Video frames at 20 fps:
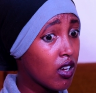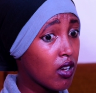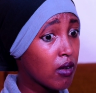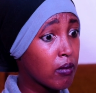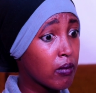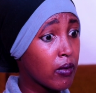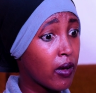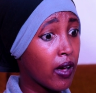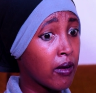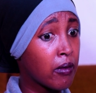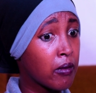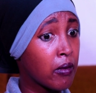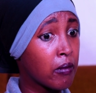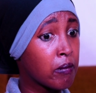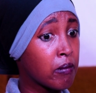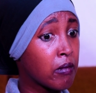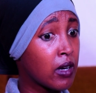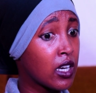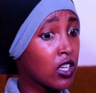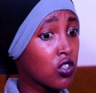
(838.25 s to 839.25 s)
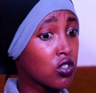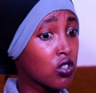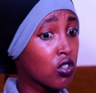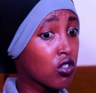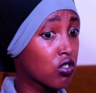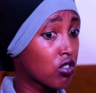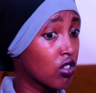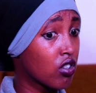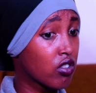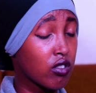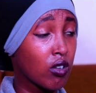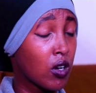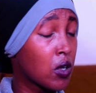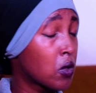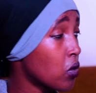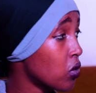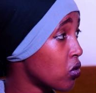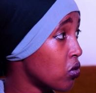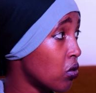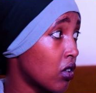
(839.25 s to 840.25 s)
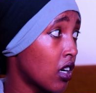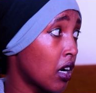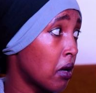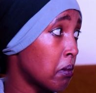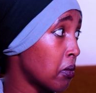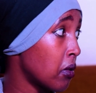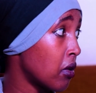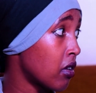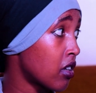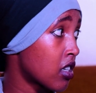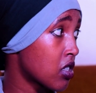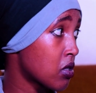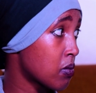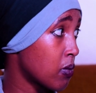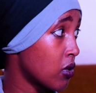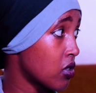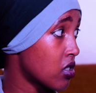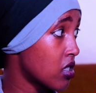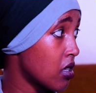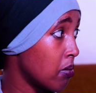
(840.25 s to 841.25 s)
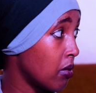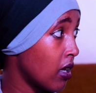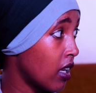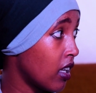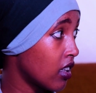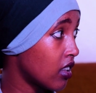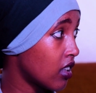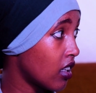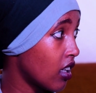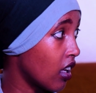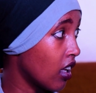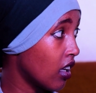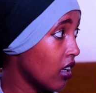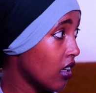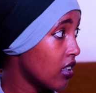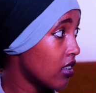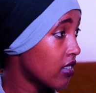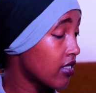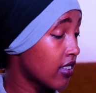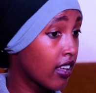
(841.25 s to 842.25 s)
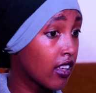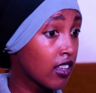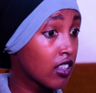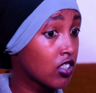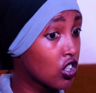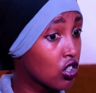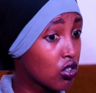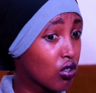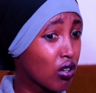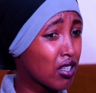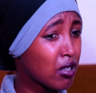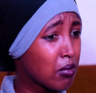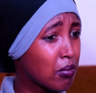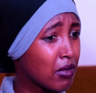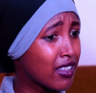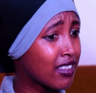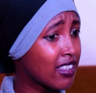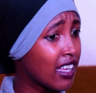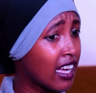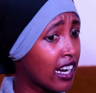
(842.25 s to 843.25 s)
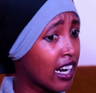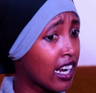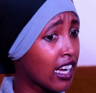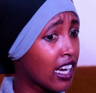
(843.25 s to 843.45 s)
my shosho is the one who took up all responsibility, saying, she told me, Sarah,